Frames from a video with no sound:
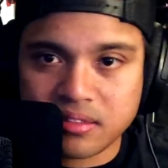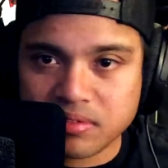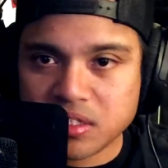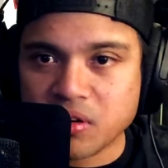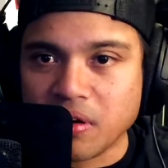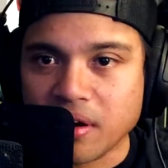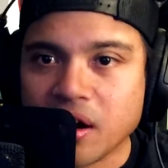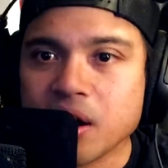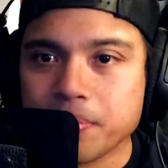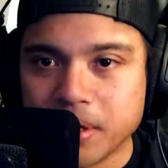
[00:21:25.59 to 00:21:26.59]
What's going
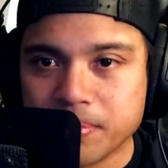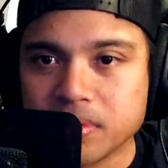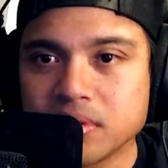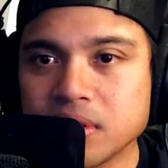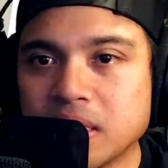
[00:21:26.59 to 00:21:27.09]
on, people?